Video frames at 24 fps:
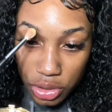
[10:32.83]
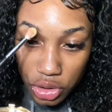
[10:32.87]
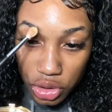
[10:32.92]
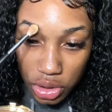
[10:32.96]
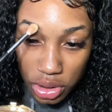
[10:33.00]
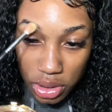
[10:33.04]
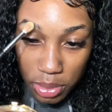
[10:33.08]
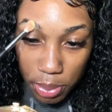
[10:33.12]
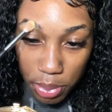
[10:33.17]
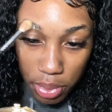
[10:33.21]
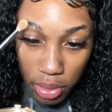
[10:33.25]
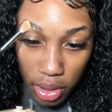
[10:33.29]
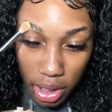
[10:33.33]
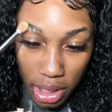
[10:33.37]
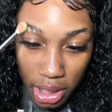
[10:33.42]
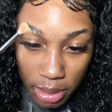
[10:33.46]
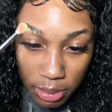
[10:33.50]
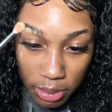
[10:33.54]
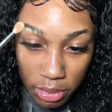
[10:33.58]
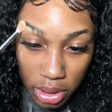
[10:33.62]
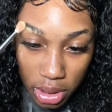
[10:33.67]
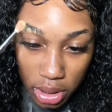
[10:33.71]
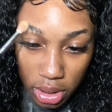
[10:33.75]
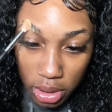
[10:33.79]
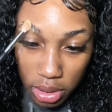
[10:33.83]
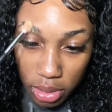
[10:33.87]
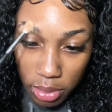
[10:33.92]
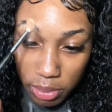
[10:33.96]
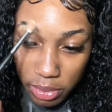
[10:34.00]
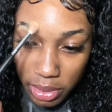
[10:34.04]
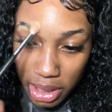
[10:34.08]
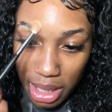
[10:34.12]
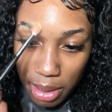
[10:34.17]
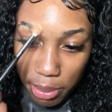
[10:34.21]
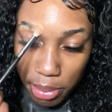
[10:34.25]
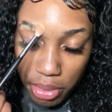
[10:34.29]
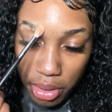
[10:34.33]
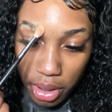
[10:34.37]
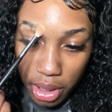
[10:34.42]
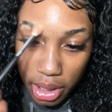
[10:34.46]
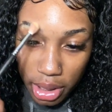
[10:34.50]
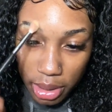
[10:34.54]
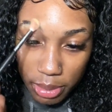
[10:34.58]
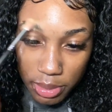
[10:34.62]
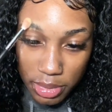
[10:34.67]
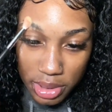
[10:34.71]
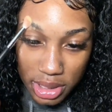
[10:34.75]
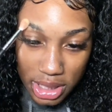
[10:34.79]
just prime them, not
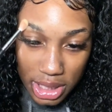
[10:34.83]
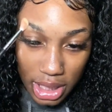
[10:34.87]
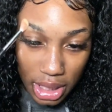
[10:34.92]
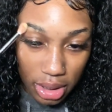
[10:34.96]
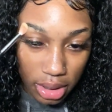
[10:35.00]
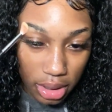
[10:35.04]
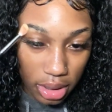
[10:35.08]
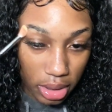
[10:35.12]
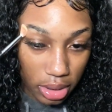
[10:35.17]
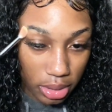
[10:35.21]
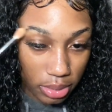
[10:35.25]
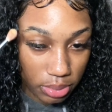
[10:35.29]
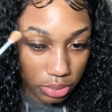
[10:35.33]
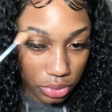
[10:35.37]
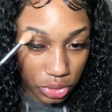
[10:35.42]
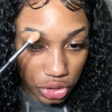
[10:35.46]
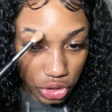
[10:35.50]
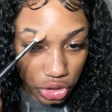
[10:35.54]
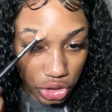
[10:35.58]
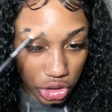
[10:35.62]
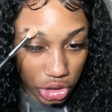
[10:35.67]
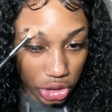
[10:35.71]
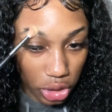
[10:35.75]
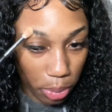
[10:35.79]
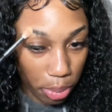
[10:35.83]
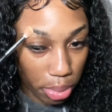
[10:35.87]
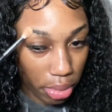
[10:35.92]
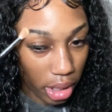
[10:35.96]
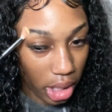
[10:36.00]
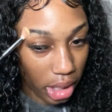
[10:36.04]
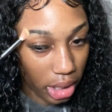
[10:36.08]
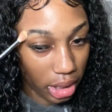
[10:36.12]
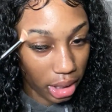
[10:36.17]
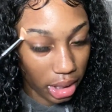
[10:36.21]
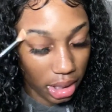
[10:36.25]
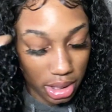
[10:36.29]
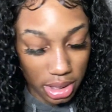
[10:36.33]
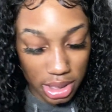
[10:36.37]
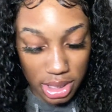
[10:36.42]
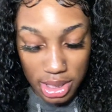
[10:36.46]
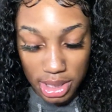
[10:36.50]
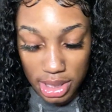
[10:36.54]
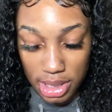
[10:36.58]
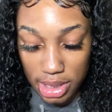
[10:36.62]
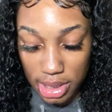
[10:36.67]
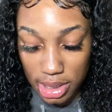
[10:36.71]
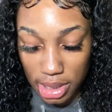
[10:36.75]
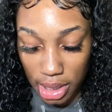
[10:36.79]
prime, set them so product can
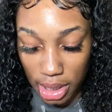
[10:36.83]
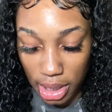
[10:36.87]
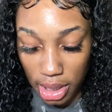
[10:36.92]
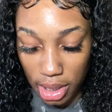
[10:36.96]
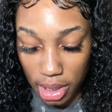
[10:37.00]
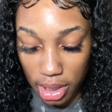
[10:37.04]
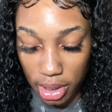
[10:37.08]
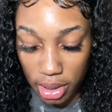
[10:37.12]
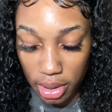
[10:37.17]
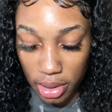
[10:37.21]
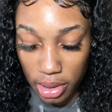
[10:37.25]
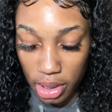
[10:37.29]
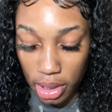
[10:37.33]
stick,